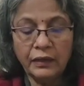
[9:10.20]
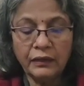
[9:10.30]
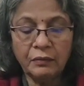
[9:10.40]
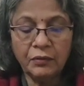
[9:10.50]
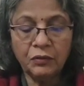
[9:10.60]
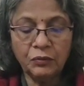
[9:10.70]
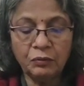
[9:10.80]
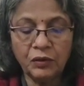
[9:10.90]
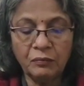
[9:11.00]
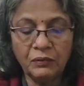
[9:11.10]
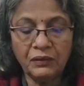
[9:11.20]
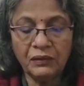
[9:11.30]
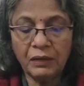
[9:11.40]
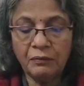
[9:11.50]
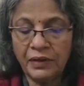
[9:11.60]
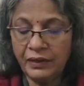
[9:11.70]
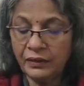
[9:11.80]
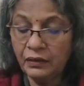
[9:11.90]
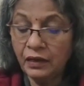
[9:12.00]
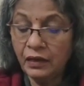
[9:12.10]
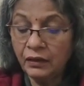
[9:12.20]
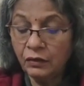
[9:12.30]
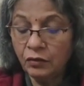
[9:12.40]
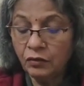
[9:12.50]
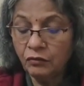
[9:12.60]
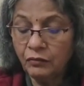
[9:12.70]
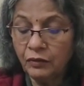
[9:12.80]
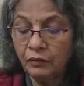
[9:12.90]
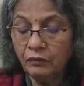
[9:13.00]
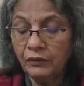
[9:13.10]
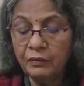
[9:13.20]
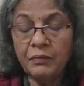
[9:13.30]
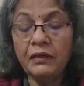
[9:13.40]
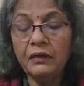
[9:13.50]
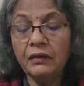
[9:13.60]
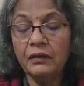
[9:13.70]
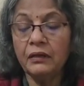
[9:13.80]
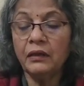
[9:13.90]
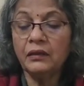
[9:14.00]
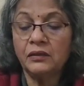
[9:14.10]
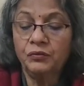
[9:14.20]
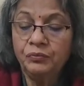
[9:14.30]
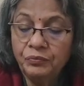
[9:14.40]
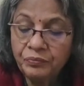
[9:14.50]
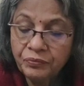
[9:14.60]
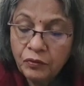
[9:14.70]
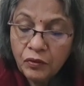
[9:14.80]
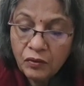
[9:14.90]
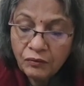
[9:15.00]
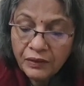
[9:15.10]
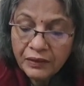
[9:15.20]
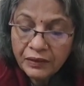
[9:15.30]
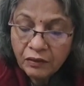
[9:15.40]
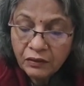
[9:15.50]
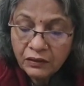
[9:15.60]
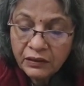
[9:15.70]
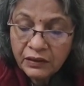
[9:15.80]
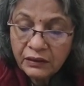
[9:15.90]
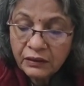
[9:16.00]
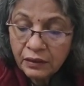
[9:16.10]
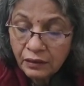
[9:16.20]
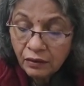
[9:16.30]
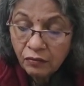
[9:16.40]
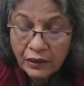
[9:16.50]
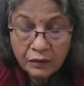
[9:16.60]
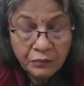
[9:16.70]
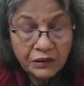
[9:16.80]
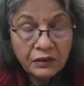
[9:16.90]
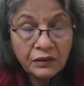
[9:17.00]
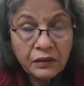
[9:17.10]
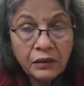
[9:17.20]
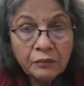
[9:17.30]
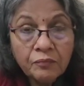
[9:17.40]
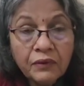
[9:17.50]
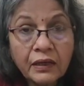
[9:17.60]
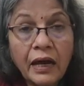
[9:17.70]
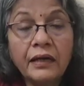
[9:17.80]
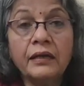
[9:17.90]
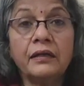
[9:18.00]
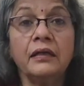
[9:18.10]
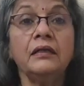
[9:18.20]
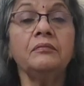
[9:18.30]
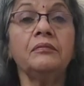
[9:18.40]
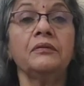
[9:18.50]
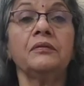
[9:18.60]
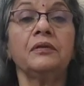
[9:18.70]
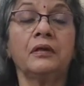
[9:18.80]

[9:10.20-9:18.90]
and cut them into smaller pieces. I'm adding, you know, lemon is full of antioxidants, vitamin C, and it helps